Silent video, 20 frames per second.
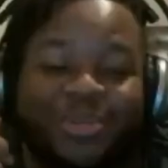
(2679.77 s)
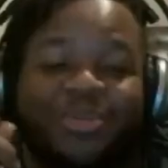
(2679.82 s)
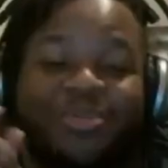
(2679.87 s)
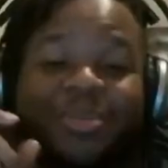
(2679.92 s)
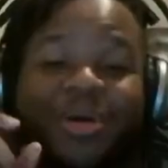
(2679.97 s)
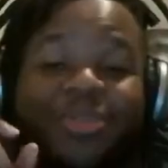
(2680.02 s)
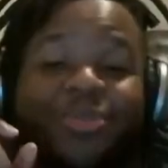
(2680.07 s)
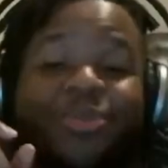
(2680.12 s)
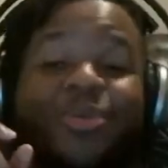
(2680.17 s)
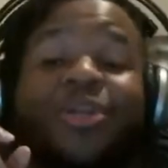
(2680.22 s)

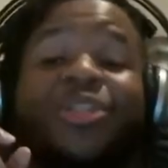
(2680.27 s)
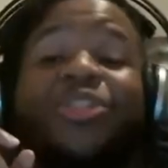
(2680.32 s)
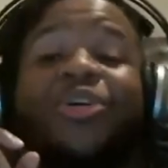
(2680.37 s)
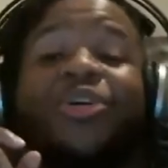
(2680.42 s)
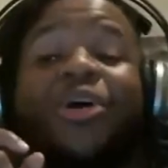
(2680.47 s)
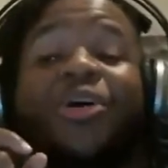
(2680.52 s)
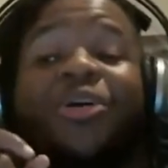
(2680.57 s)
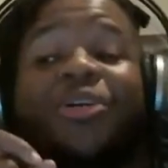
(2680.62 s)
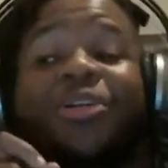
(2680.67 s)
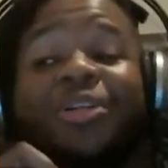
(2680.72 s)
mouthwash,
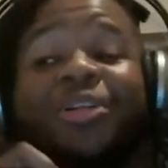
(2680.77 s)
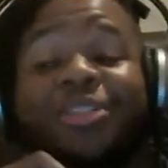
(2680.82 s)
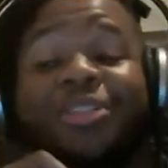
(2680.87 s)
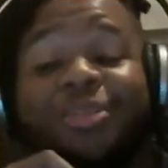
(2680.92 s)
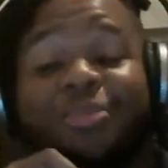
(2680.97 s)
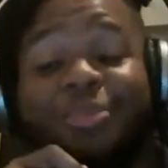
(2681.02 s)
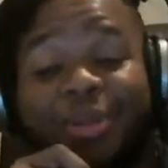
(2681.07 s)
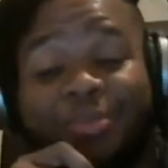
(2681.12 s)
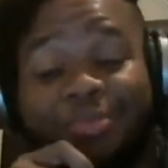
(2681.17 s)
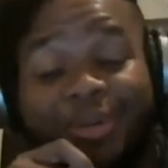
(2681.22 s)
gargled it, and
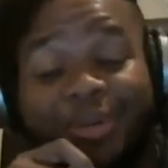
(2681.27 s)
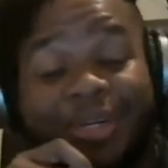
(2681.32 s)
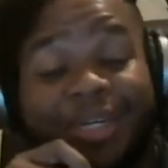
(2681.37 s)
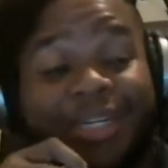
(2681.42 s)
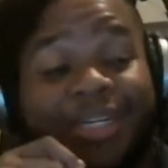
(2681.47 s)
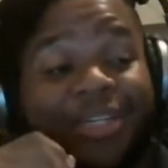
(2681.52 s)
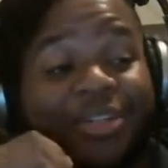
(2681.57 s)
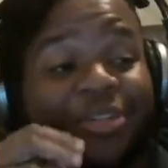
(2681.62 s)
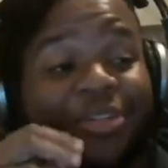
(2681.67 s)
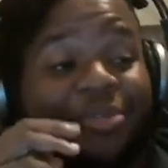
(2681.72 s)
spit it
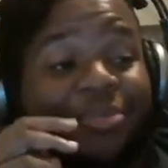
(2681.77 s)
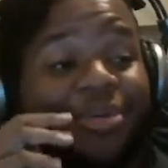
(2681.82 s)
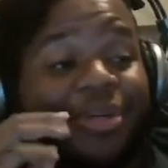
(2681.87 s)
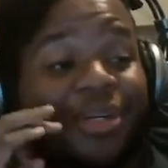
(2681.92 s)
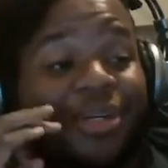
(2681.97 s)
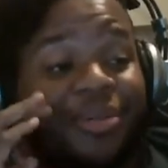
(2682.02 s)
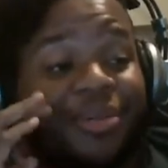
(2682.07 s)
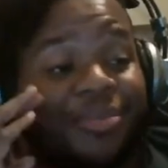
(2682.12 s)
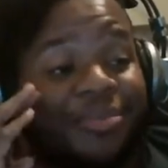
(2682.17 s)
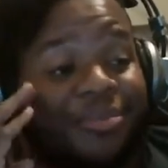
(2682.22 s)
back into the bottle.